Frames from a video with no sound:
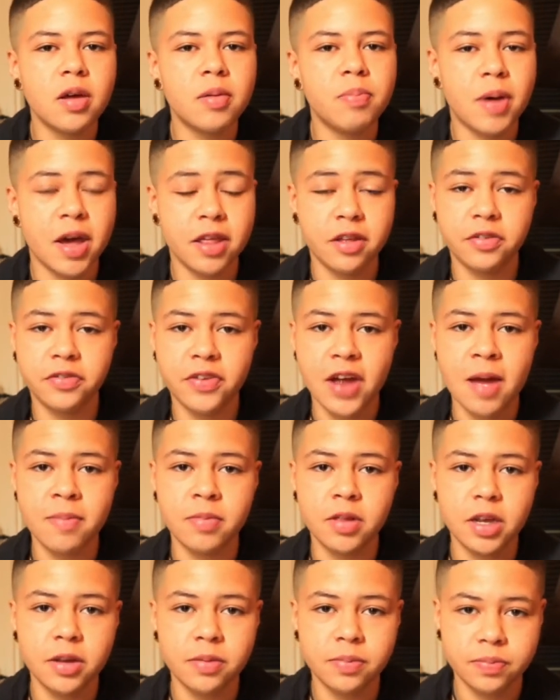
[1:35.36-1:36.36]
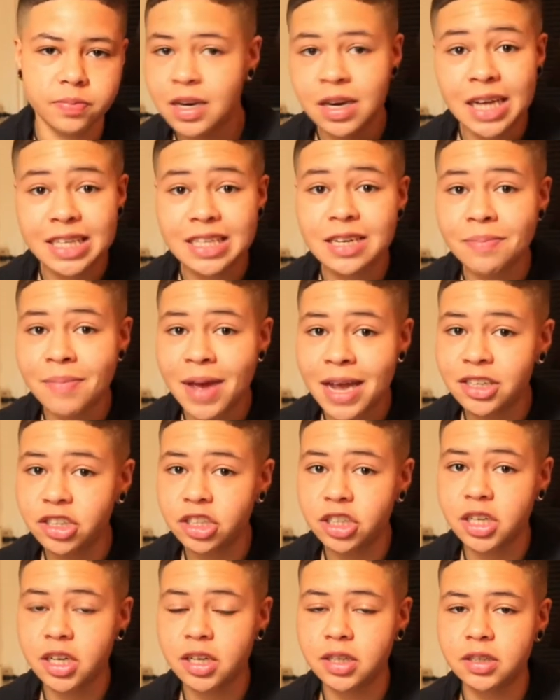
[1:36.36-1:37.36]
by their family. Not to
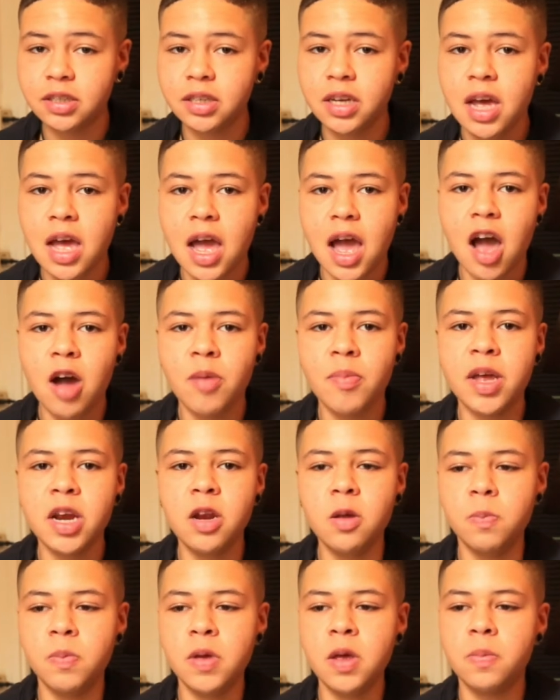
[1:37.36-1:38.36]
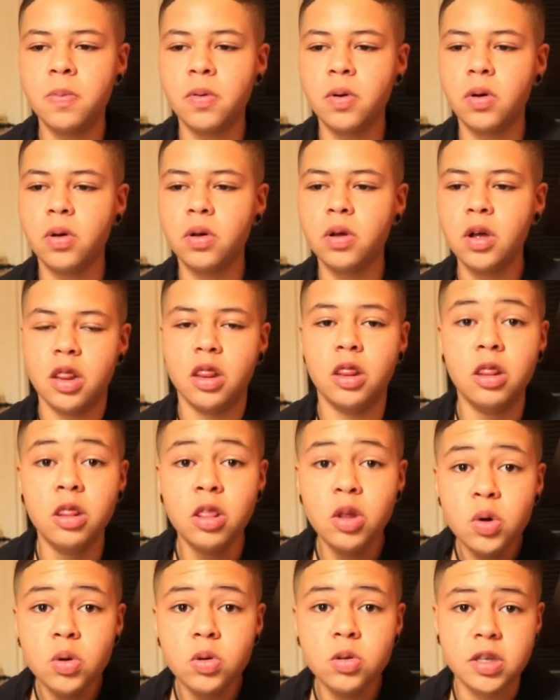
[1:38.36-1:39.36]
mention how many people
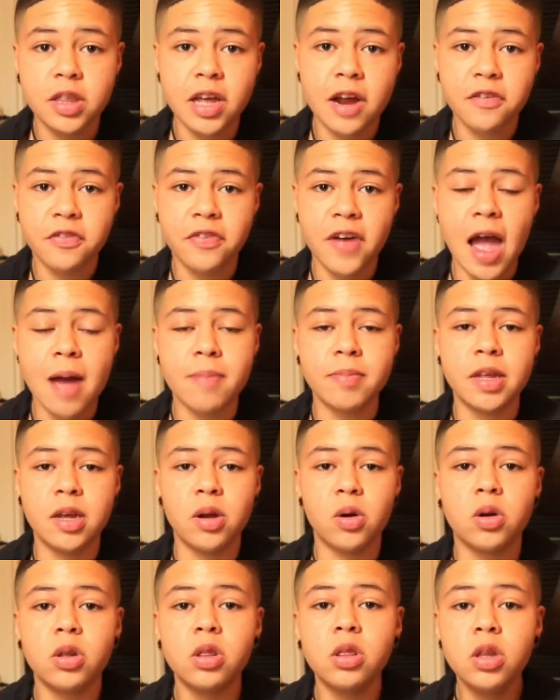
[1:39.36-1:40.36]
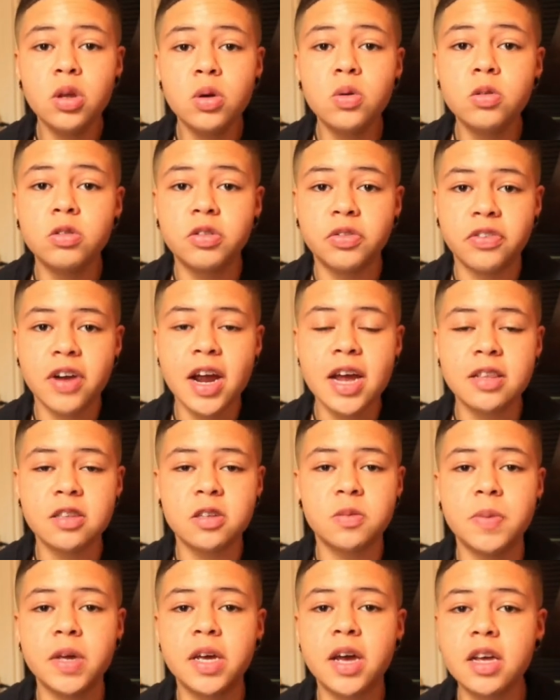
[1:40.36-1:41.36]
lose their family or lose
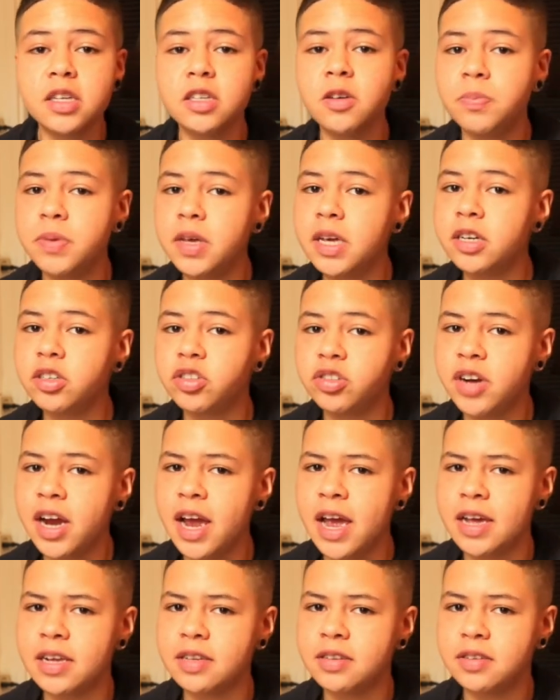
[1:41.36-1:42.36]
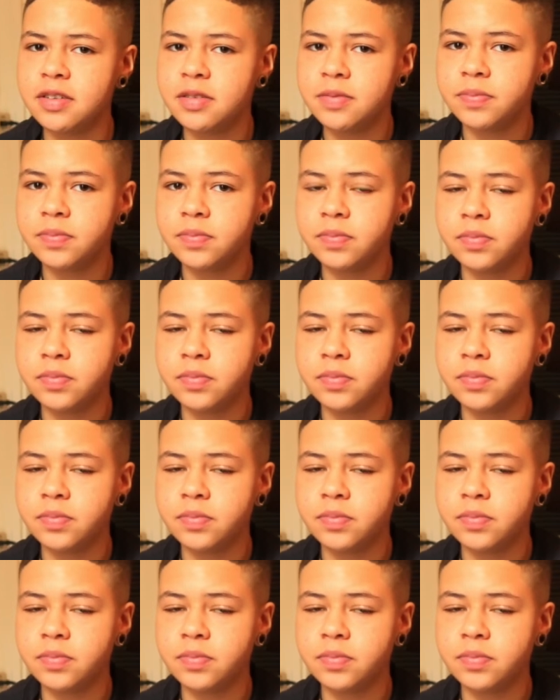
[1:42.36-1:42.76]
friends because of being trans.